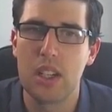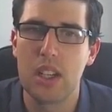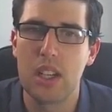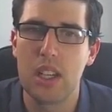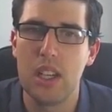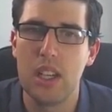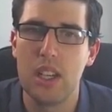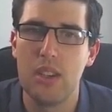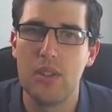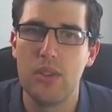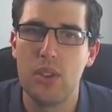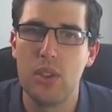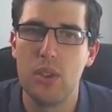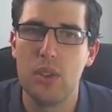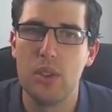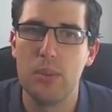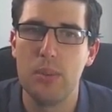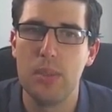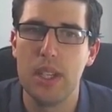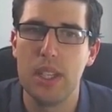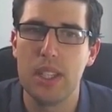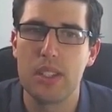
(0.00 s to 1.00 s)
Click here to view
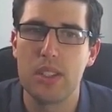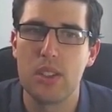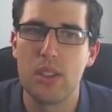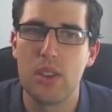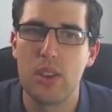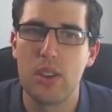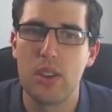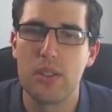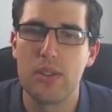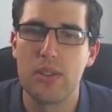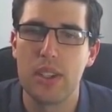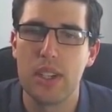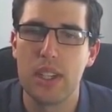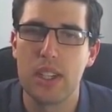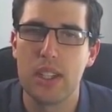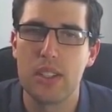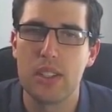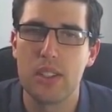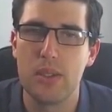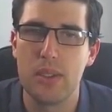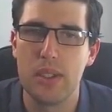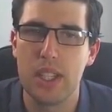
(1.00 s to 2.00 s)
the best
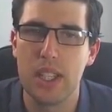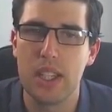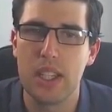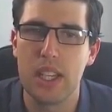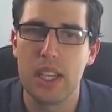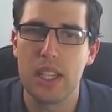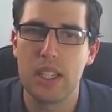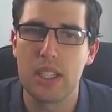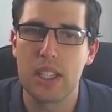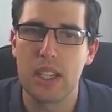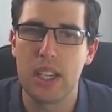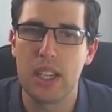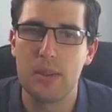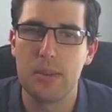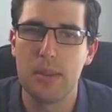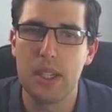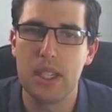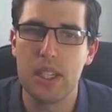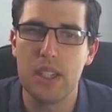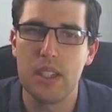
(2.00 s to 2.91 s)
offer. So is that the add to cart